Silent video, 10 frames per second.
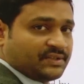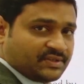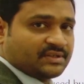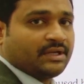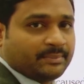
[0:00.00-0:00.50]

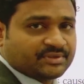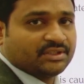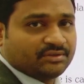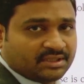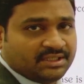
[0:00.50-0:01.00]

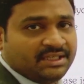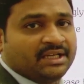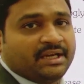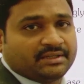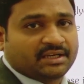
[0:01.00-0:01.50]
absolutely, it
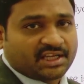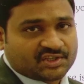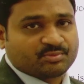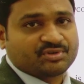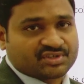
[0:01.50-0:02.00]
transports
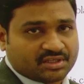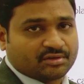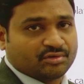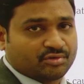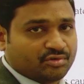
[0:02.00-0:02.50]
the
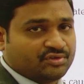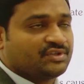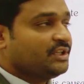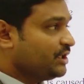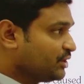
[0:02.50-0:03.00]
glucose into
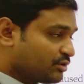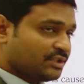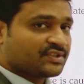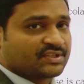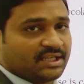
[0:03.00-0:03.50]
the
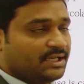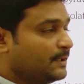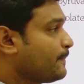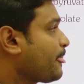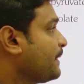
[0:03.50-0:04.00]
cell.
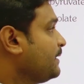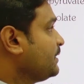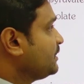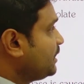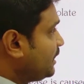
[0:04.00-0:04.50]
Then now
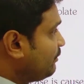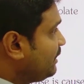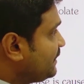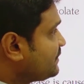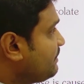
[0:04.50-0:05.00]
let's
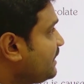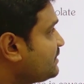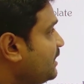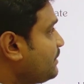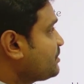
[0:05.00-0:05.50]
make the options
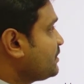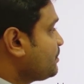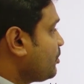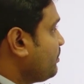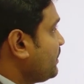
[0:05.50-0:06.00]

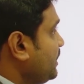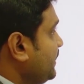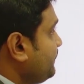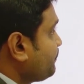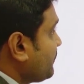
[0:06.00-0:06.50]
properly.
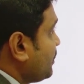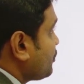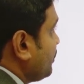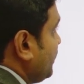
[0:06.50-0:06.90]
So here